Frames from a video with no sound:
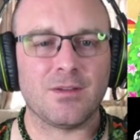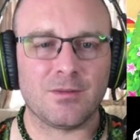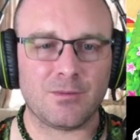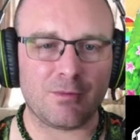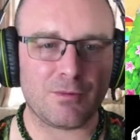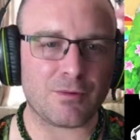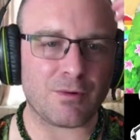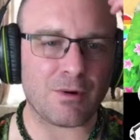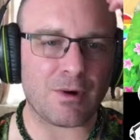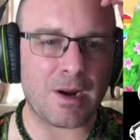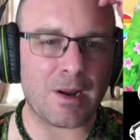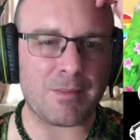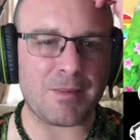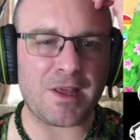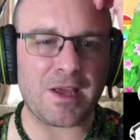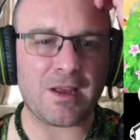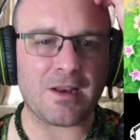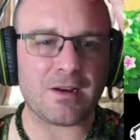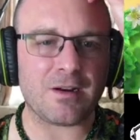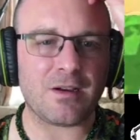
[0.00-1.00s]
We'll grab
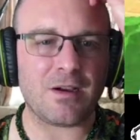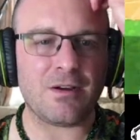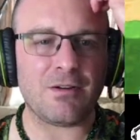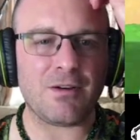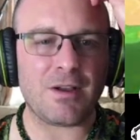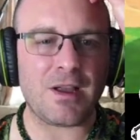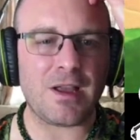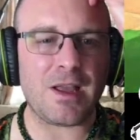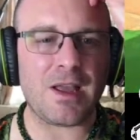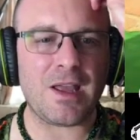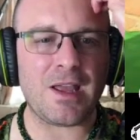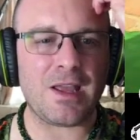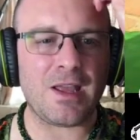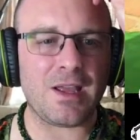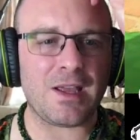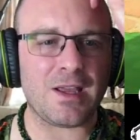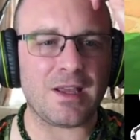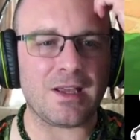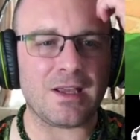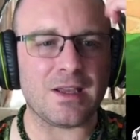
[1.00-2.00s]
that. Oh,
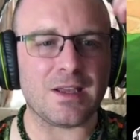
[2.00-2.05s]
hey!